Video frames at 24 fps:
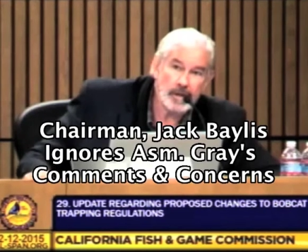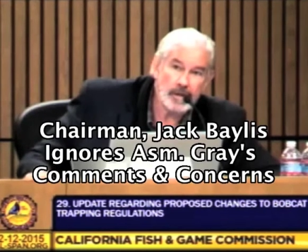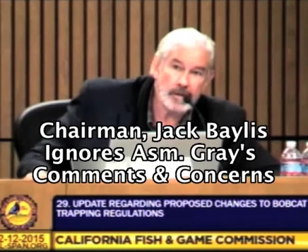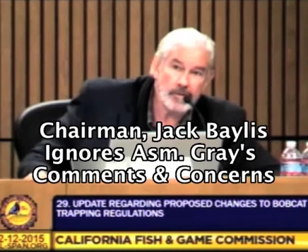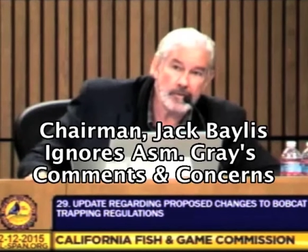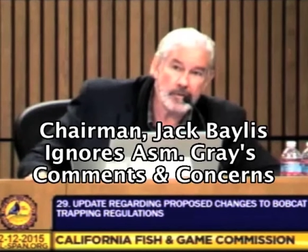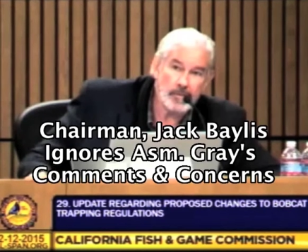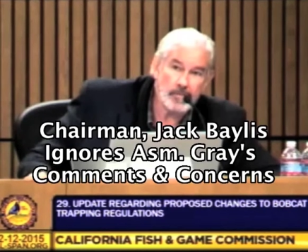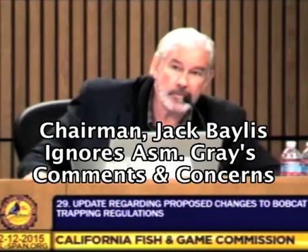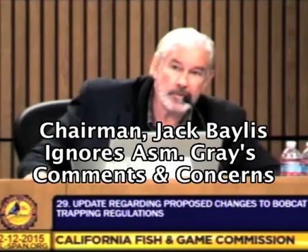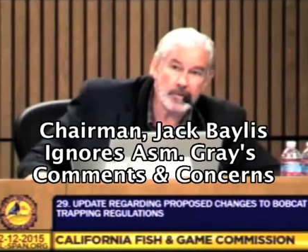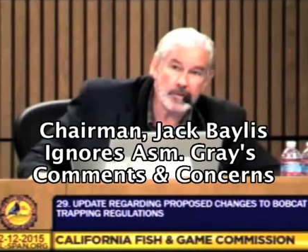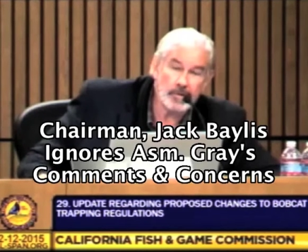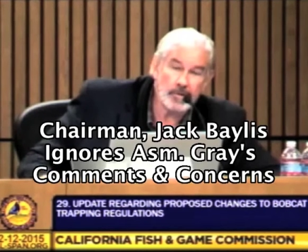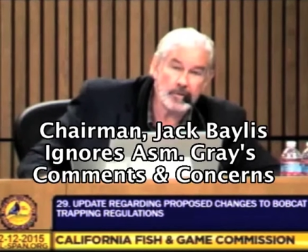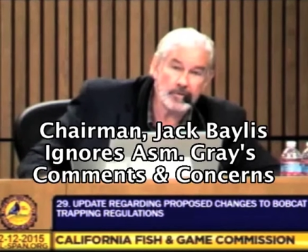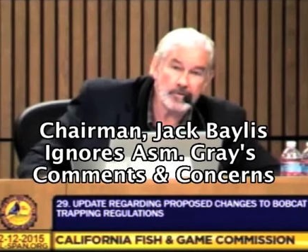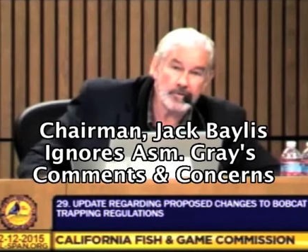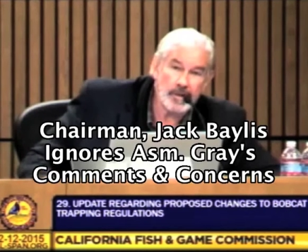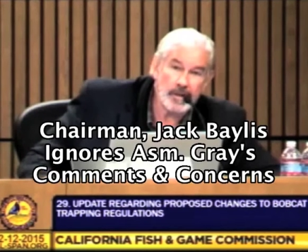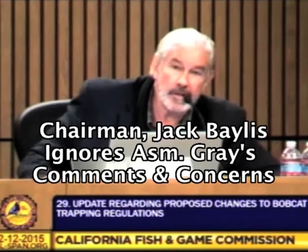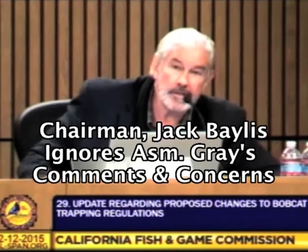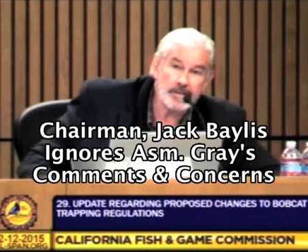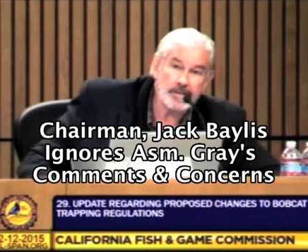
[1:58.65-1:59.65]
the bill
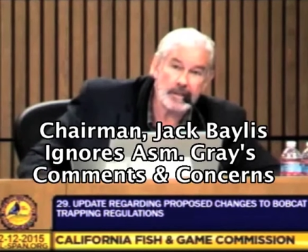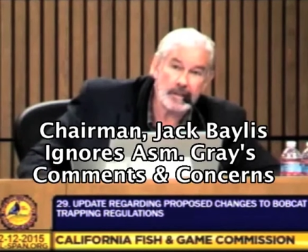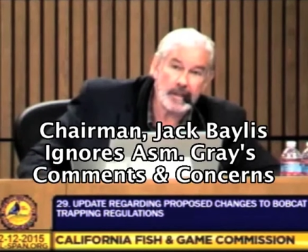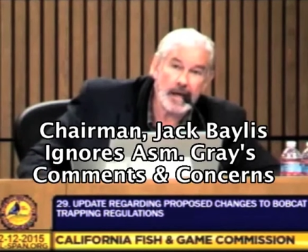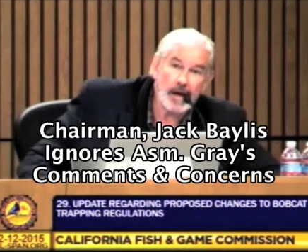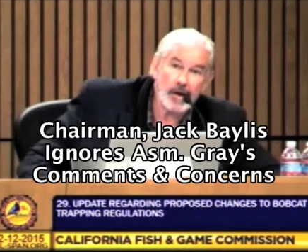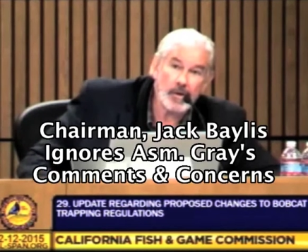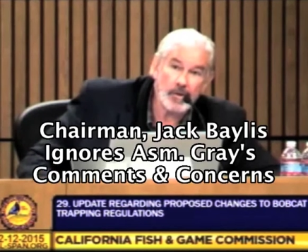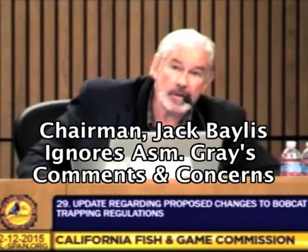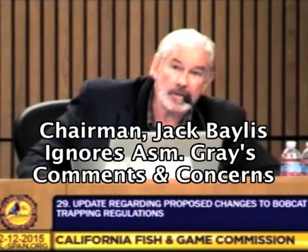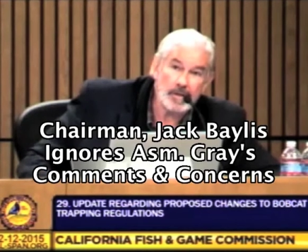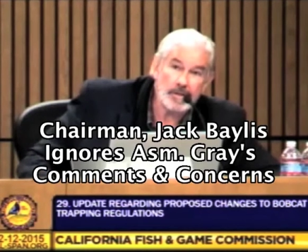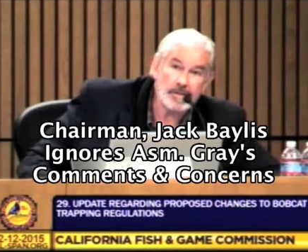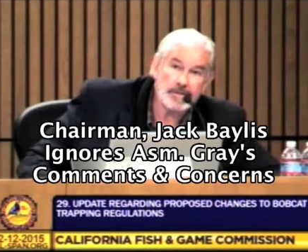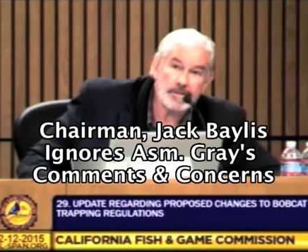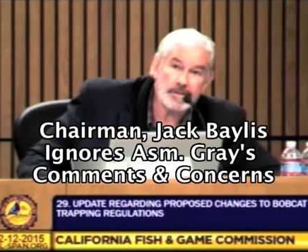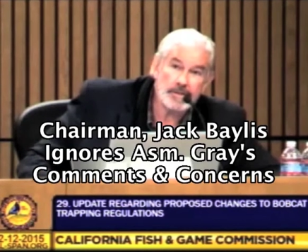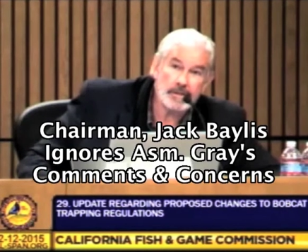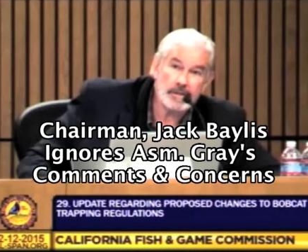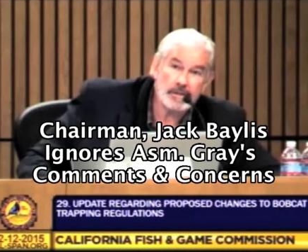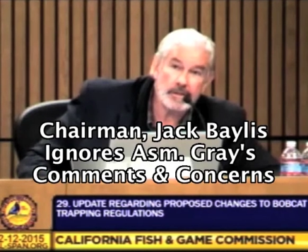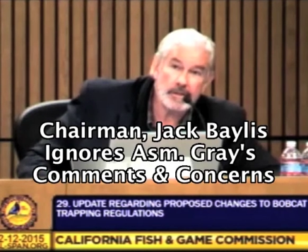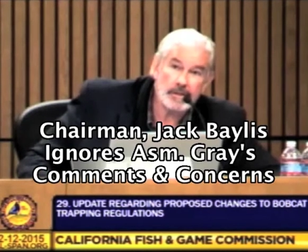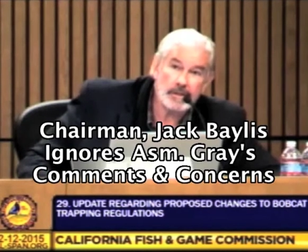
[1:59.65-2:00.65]
does allow us,
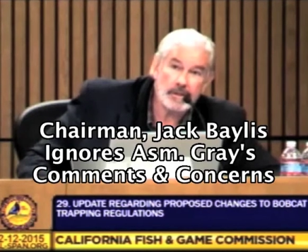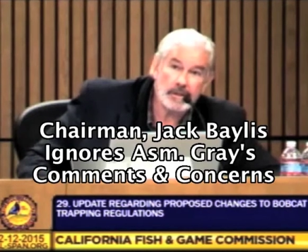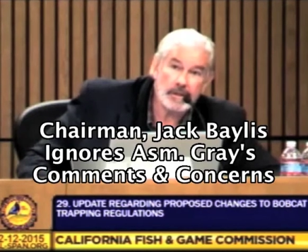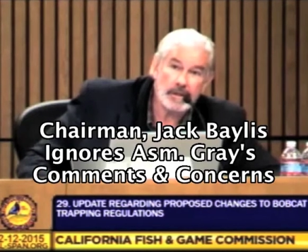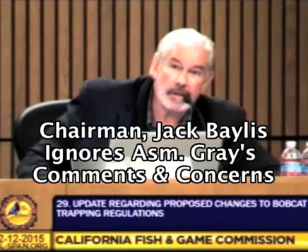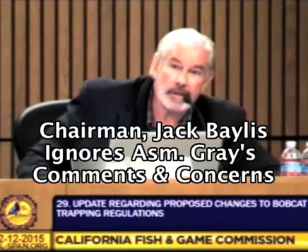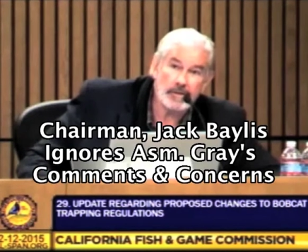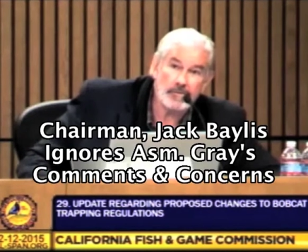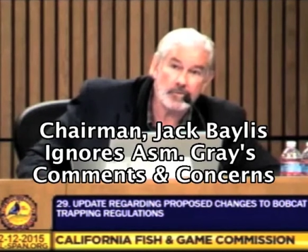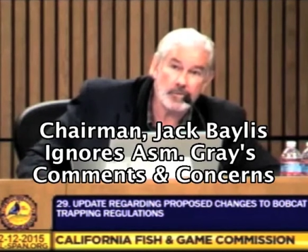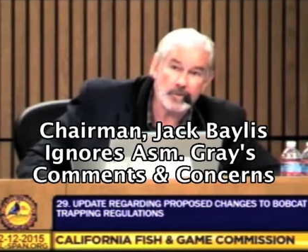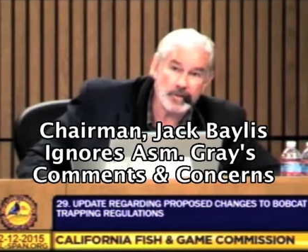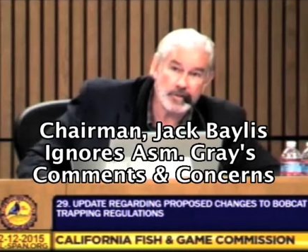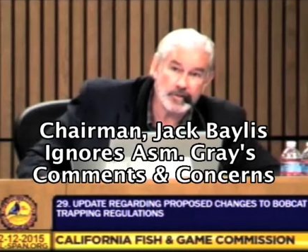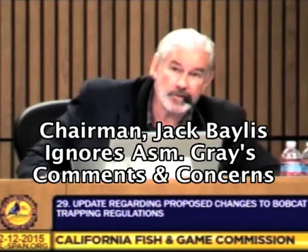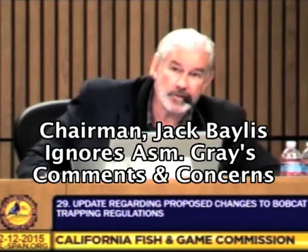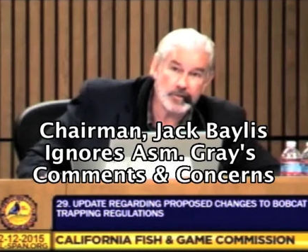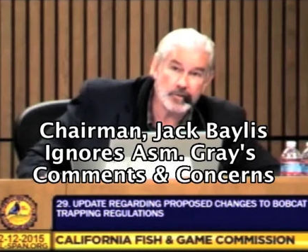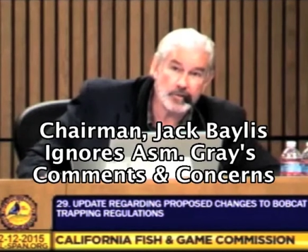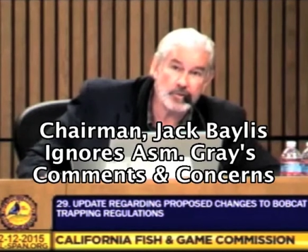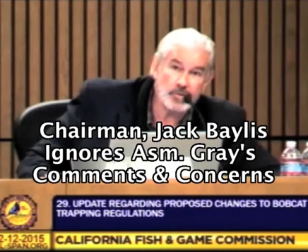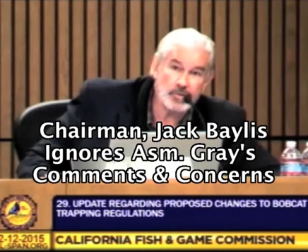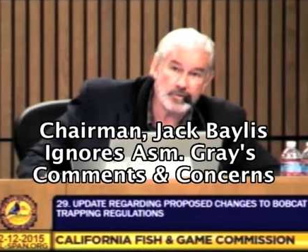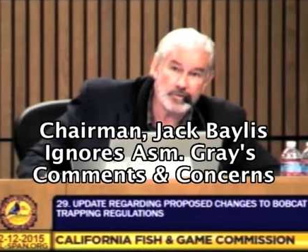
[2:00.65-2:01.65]
if we
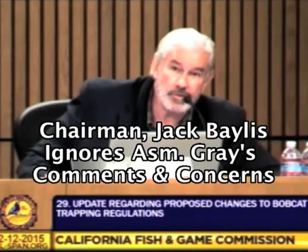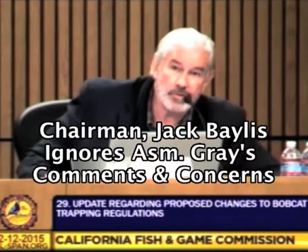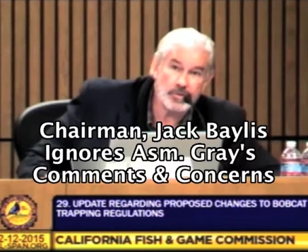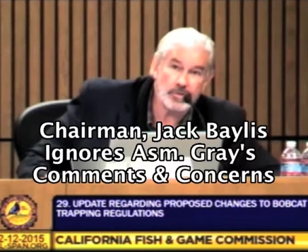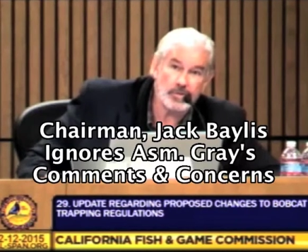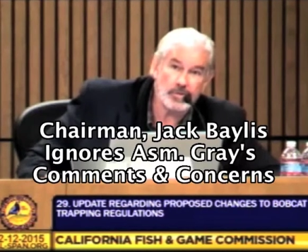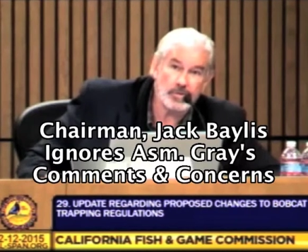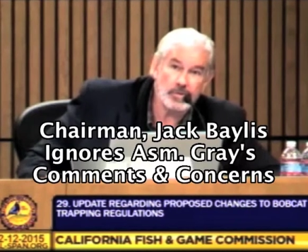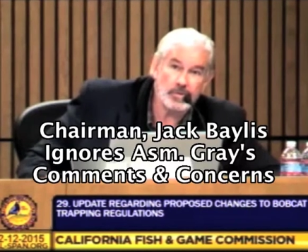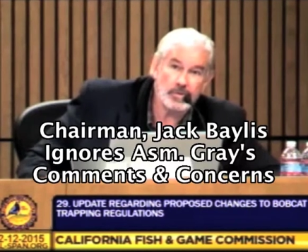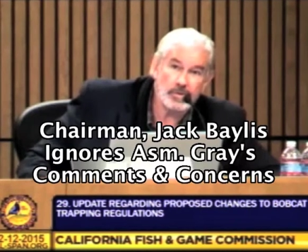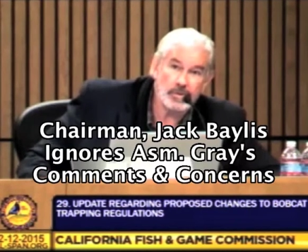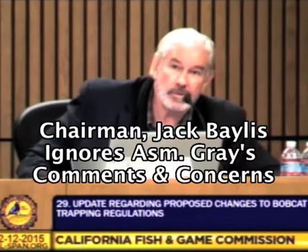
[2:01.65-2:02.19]
choose to,